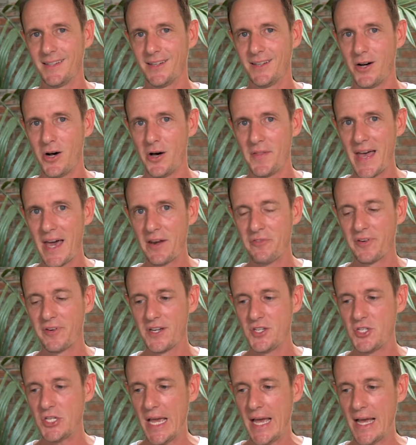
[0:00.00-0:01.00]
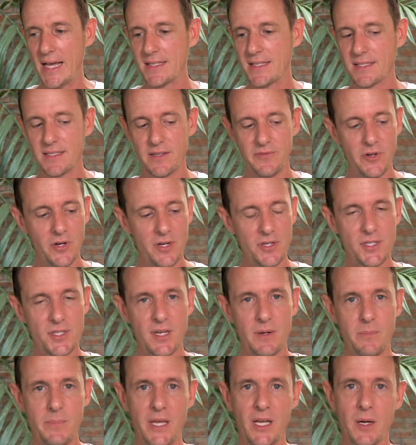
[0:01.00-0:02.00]
all that fun jazz. If you're
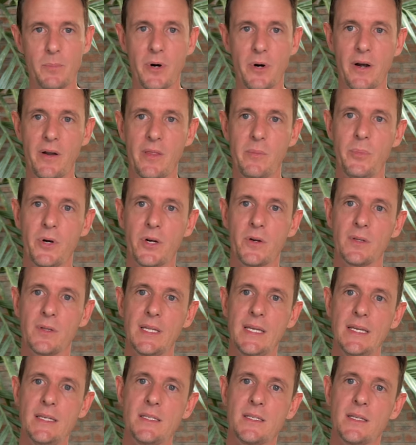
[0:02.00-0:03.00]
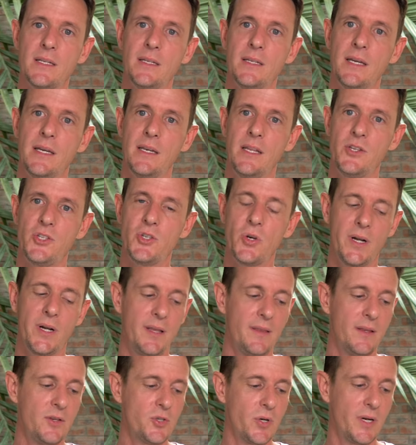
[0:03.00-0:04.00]
interested in being a part of the book release and in
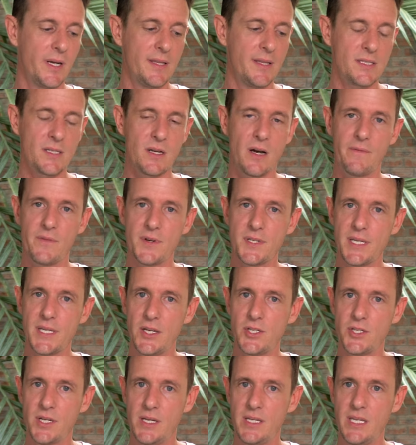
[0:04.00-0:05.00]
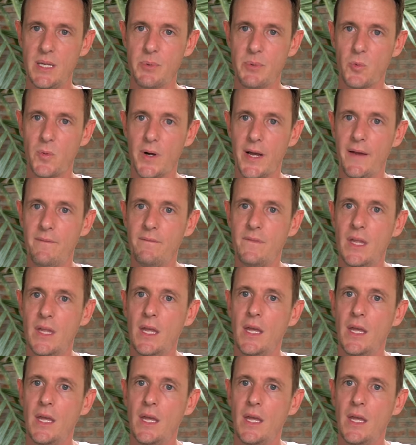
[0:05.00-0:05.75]
joining this conversation in a deeper way,